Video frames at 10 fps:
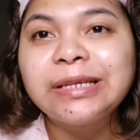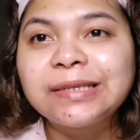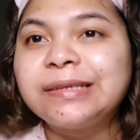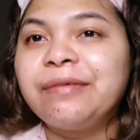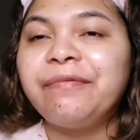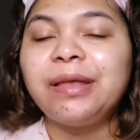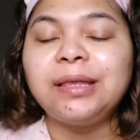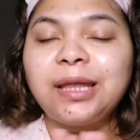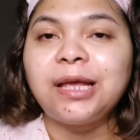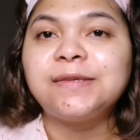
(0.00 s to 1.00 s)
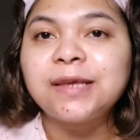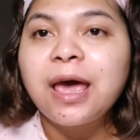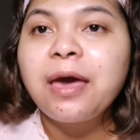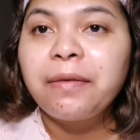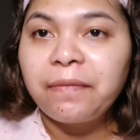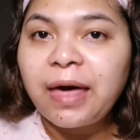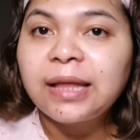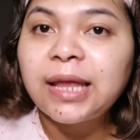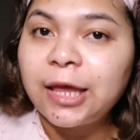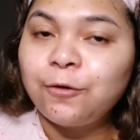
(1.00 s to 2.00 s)
the 7 days
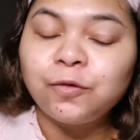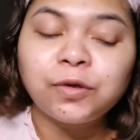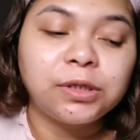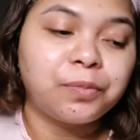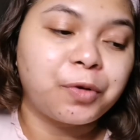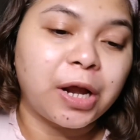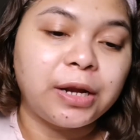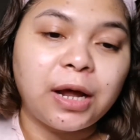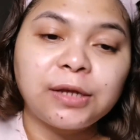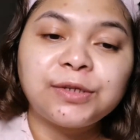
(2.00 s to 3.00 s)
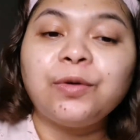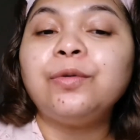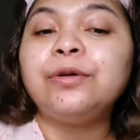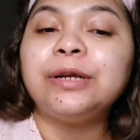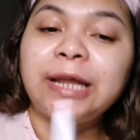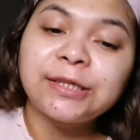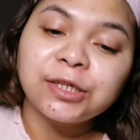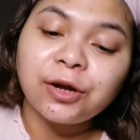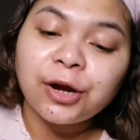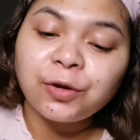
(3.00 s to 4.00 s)
that I use the product. So let's
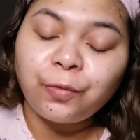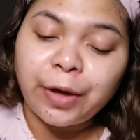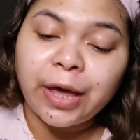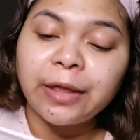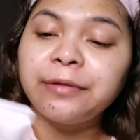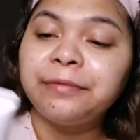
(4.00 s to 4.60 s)
start with